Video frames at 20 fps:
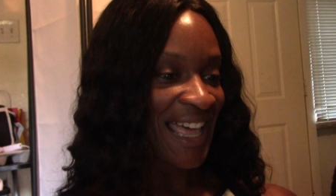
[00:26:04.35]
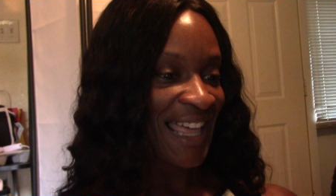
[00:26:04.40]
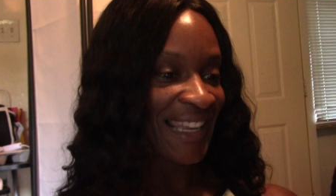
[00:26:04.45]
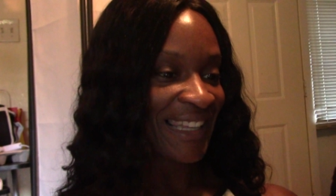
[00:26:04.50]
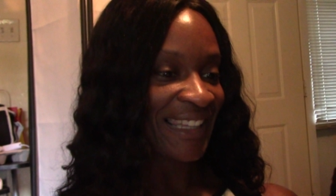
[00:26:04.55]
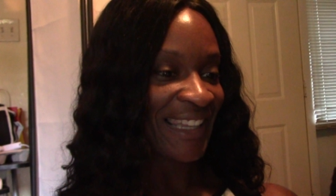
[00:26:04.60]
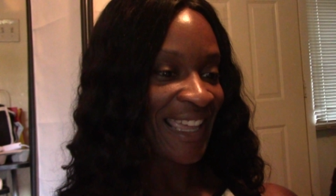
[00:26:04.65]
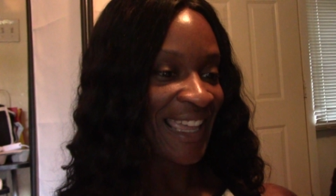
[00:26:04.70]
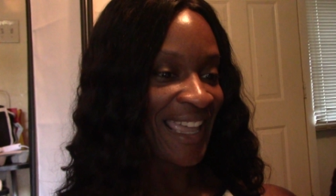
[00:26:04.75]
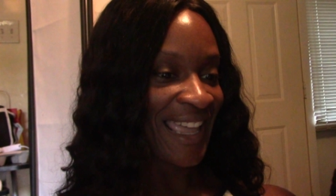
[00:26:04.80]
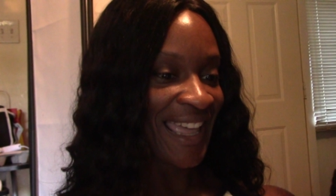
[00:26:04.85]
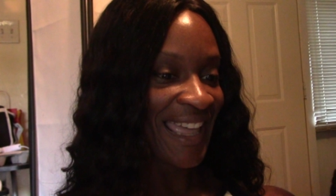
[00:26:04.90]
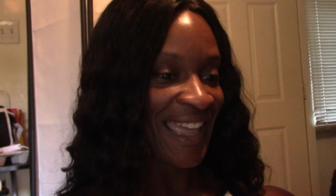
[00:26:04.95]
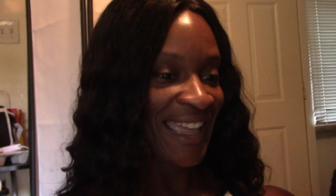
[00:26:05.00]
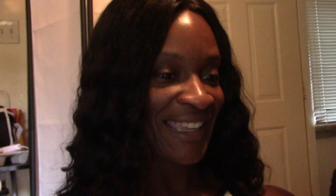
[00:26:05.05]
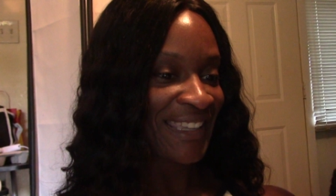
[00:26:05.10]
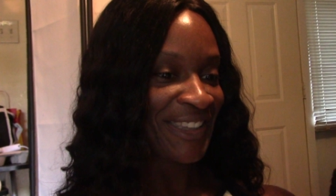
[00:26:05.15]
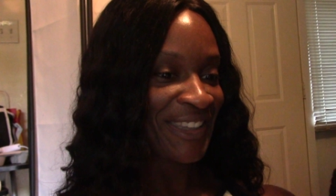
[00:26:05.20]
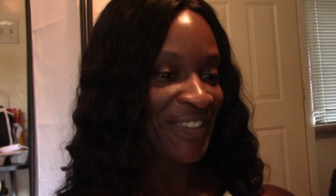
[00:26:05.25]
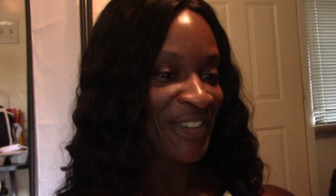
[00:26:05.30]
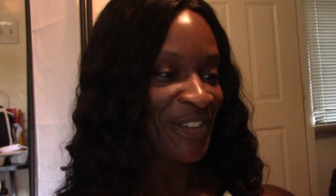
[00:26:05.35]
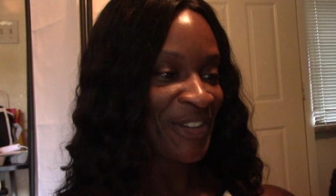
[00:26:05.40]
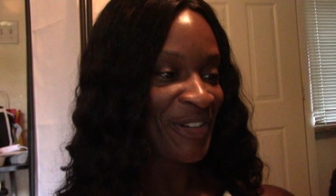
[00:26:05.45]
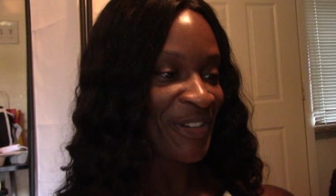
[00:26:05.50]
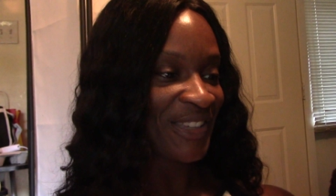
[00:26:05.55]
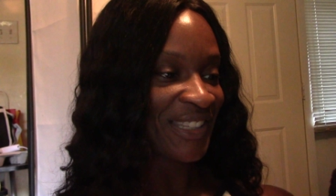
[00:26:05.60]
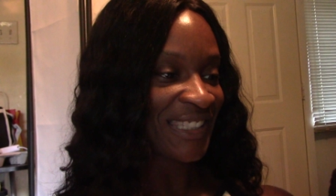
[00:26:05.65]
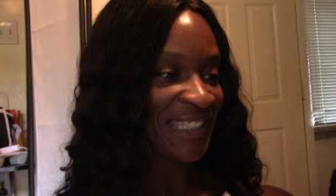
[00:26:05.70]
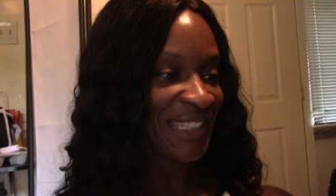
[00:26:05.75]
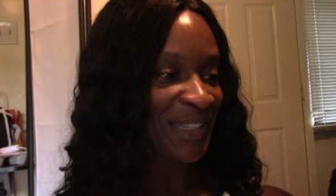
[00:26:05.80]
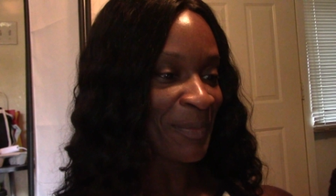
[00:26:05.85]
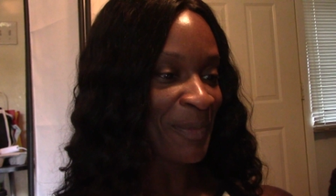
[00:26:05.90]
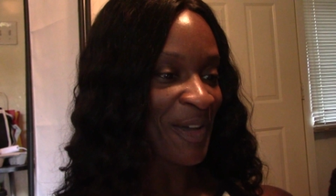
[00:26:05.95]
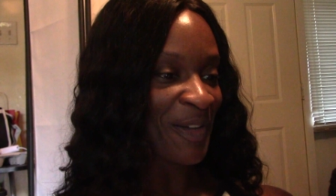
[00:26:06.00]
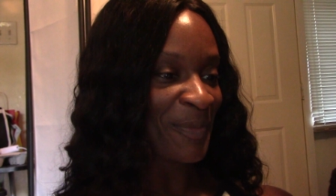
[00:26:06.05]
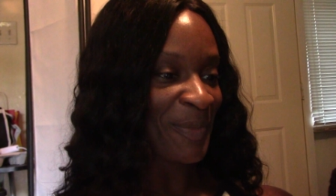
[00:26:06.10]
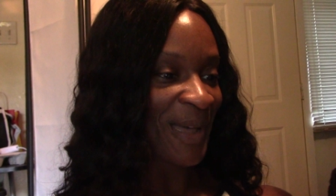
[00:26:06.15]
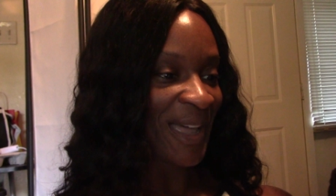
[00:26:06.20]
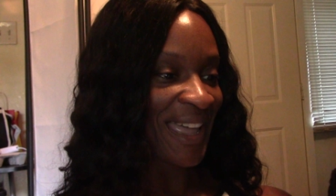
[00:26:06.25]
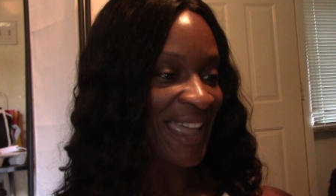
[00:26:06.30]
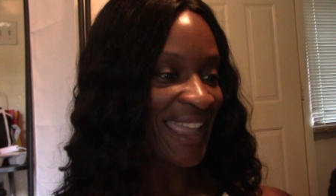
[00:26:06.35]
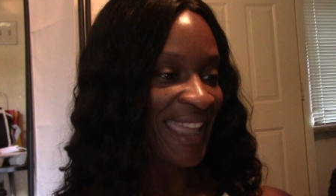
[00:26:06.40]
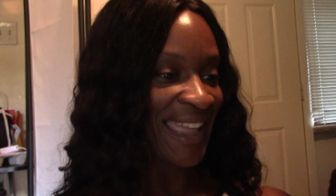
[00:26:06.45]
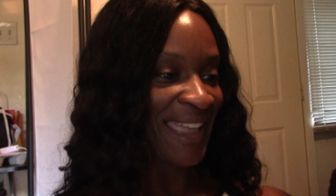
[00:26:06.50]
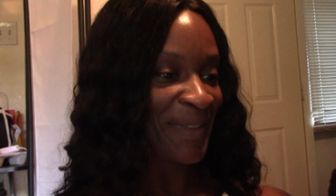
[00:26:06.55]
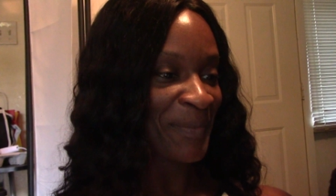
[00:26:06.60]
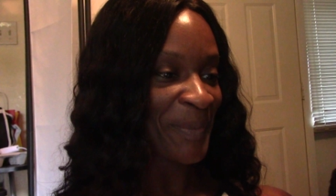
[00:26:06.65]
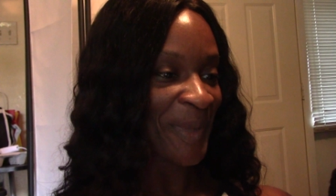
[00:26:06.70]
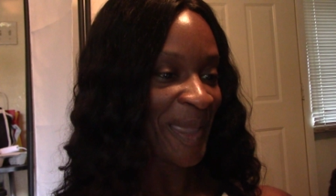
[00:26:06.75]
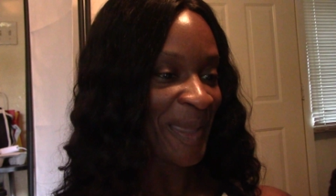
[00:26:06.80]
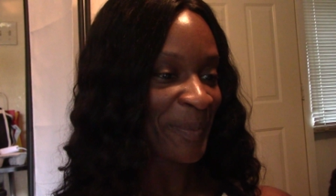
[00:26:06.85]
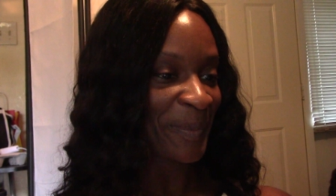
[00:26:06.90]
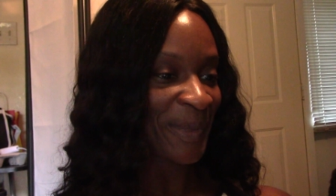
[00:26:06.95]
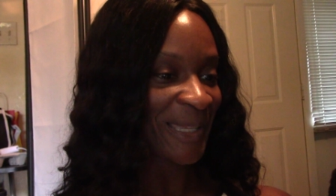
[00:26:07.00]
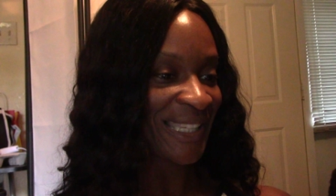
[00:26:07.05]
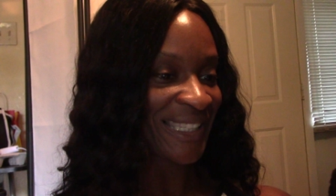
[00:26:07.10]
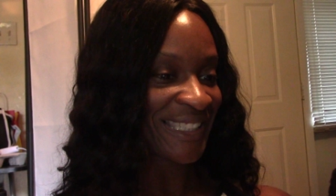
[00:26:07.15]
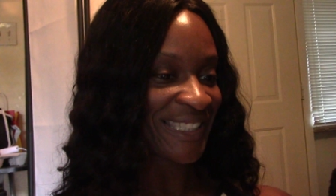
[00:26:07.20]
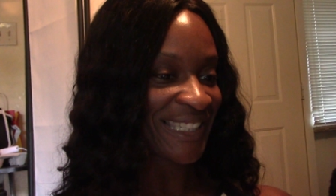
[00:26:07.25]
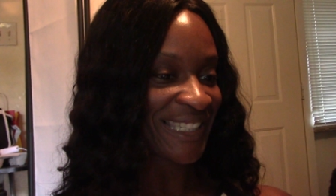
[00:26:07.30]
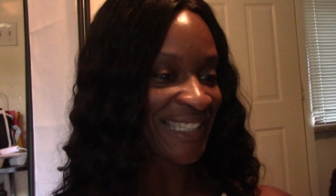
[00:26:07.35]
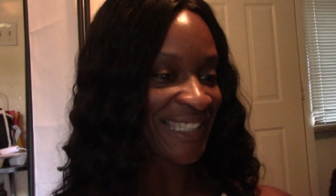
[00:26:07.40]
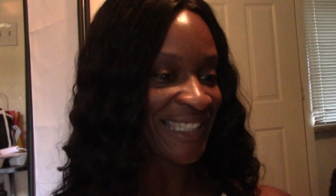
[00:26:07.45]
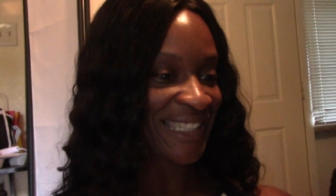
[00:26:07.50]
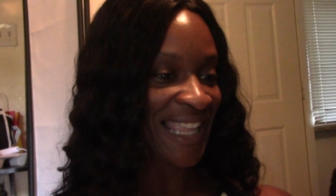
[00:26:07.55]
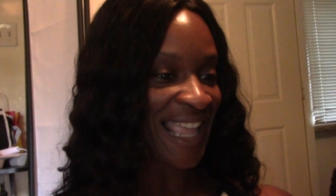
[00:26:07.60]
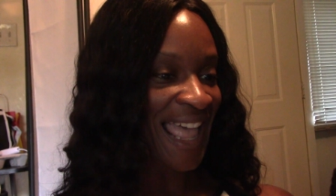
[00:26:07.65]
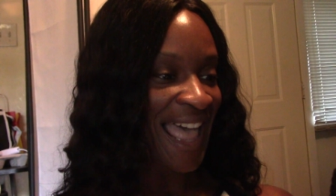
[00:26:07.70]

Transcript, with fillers: Laiya and you some of my handmade pieces.